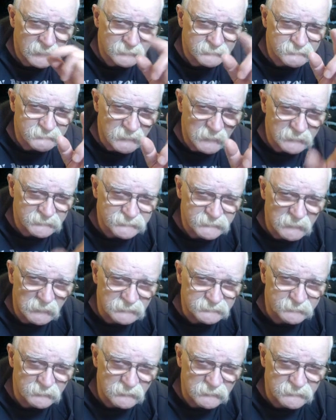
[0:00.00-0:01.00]
John
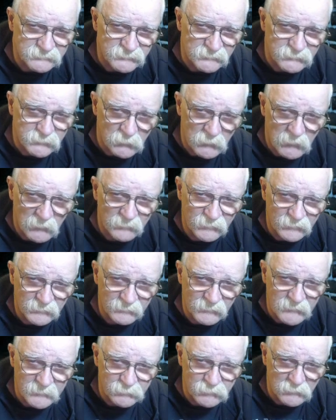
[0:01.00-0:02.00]
Salisbury is the 12th
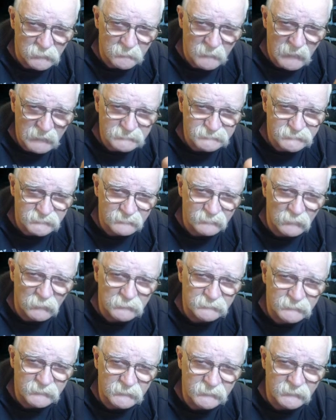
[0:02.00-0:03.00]
of April. Mine's the
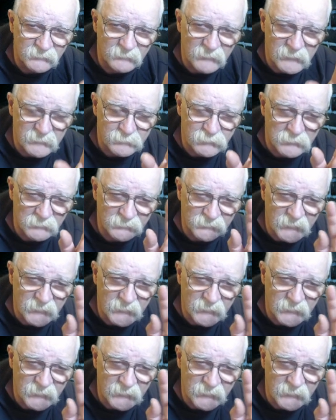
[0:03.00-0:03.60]
14th of April.